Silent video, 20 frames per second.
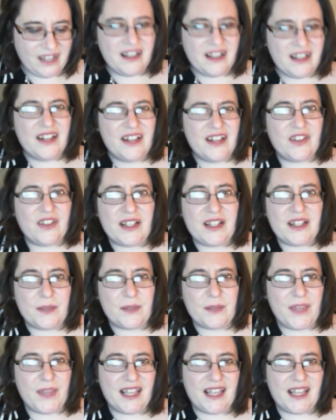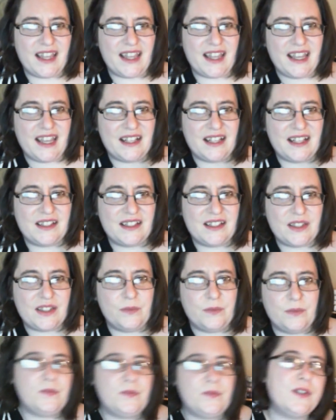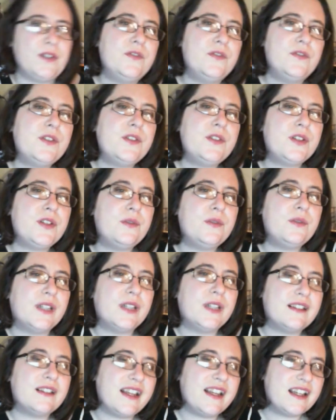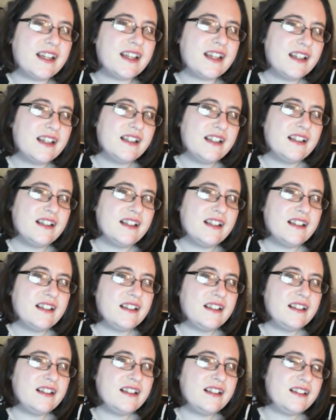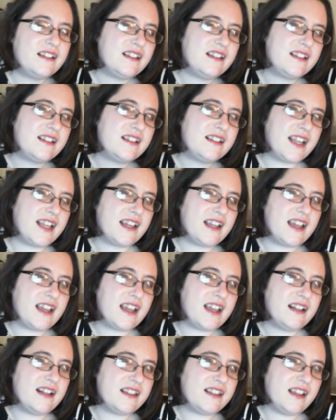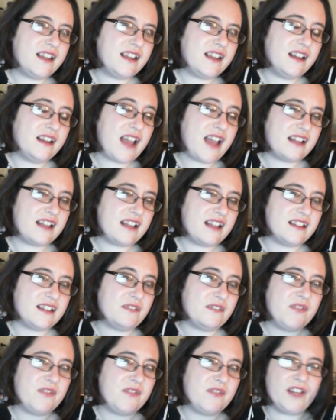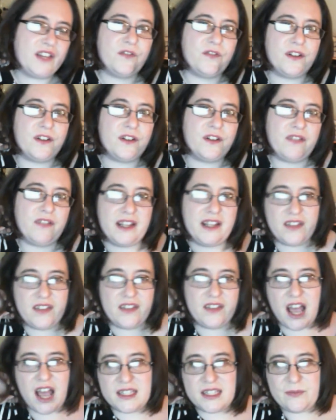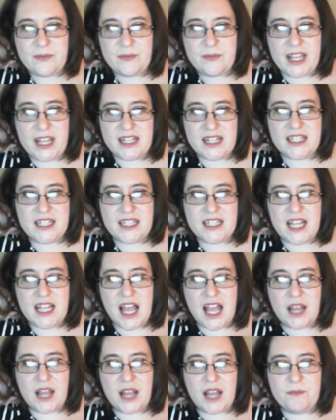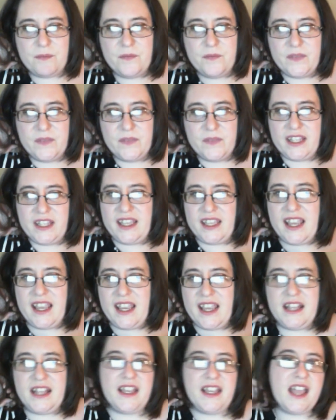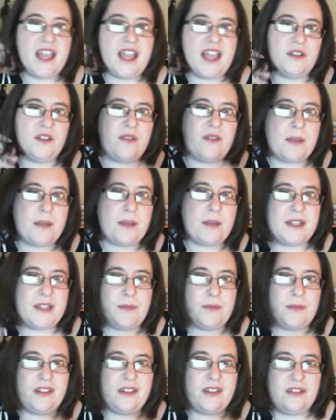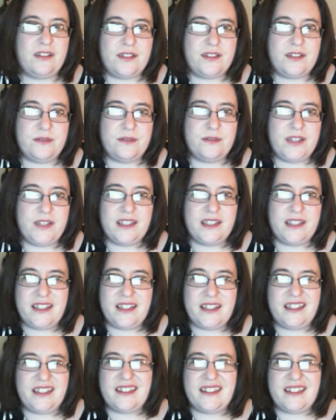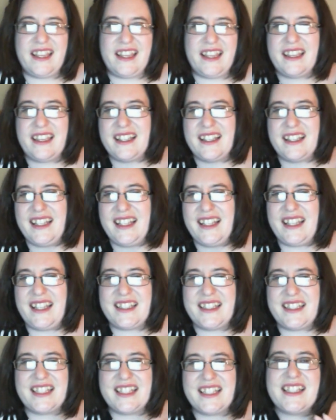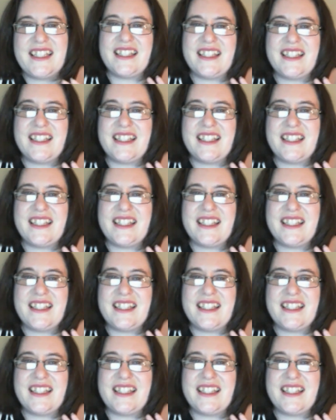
there ends up being, like, some confusion where, like, the psychic kind of thing has a thing for, like, the husband, and it kind of wraps up a little too neatly. It's